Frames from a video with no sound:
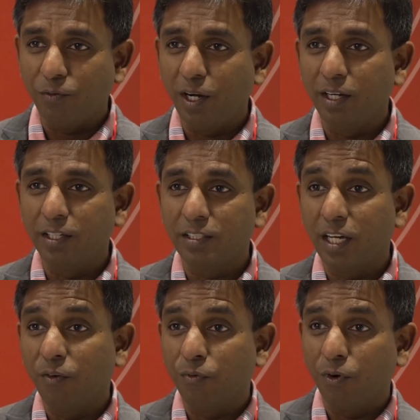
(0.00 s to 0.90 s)
One is
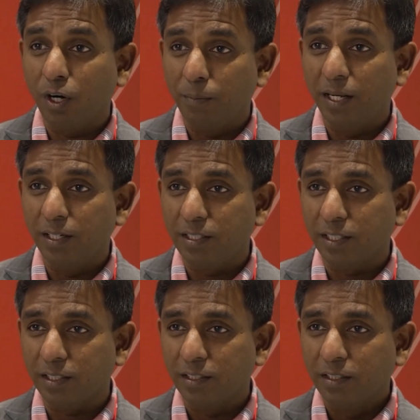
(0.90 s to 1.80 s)

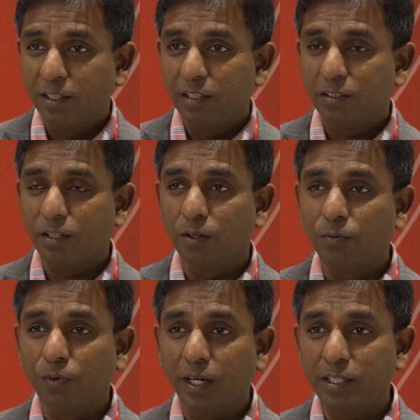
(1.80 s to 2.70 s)
affordability. So,
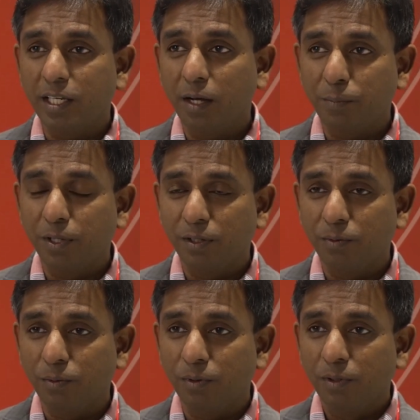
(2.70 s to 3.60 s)
for
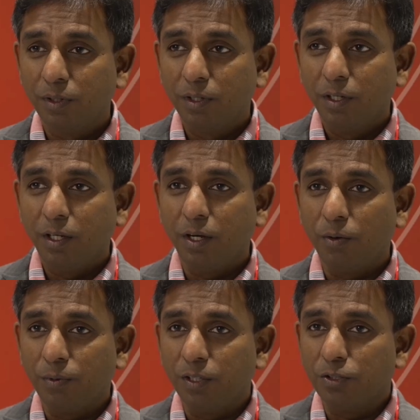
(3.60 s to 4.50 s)
example,
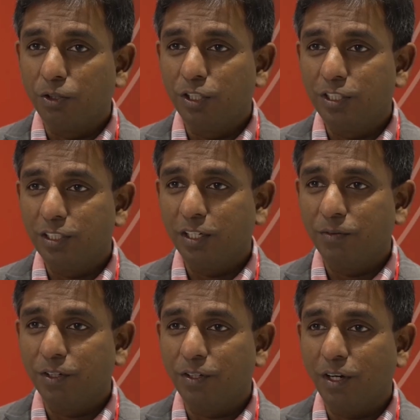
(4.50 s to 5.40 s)
the solutions that
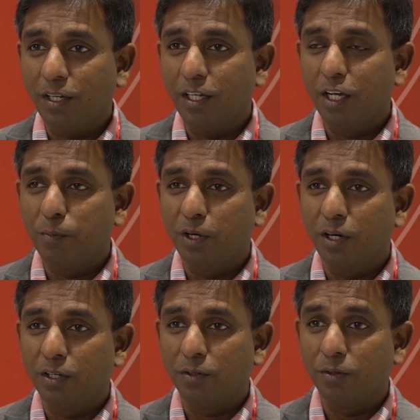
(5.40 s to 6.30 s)
we're talking
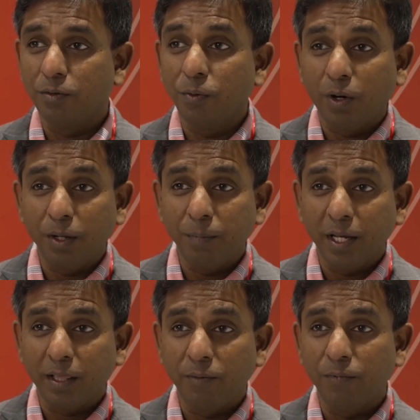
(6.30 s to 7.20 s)
about, we want to
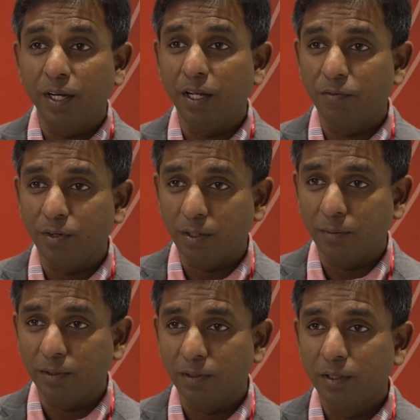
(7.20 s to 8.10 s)
make them very affordable.